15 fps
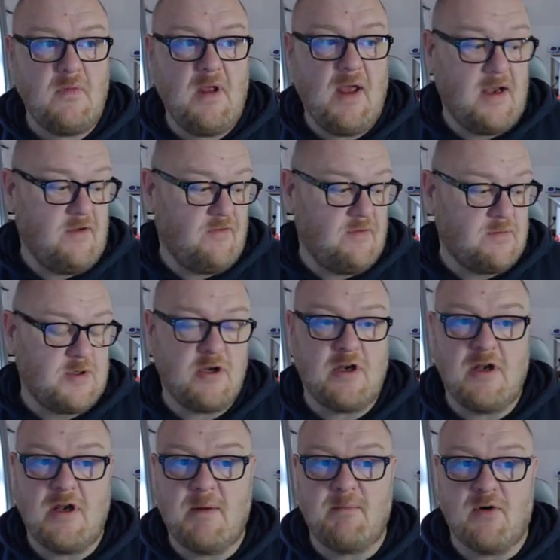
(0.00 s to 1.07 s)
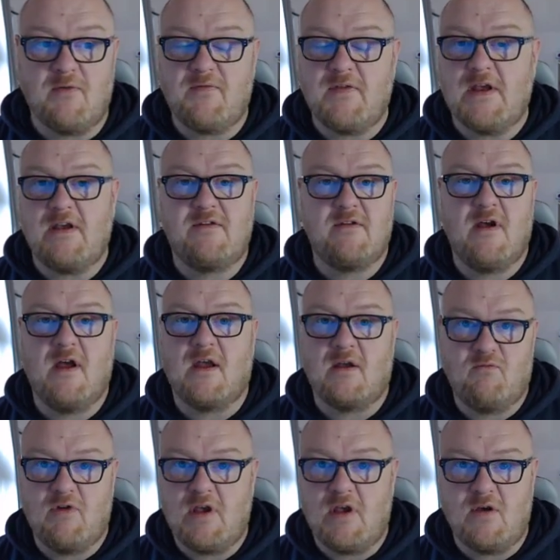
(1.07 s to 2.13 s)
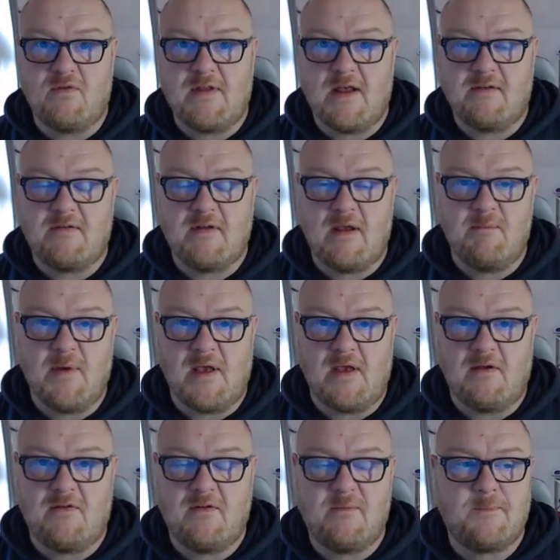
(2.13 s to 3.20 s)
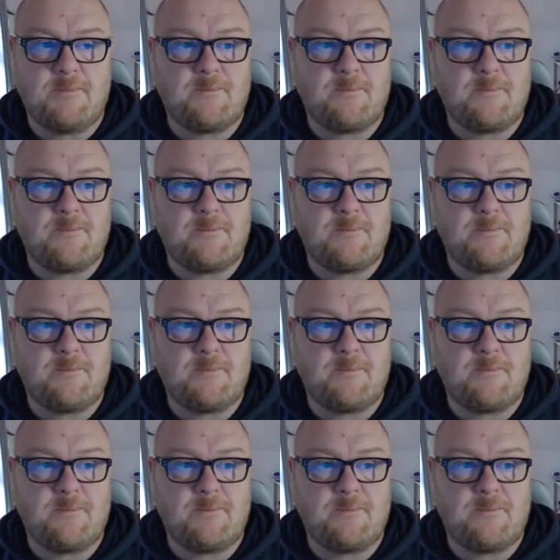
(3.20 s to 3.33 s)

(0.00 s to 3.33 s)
And if I'm doing a number of these, I can reuse that same piece.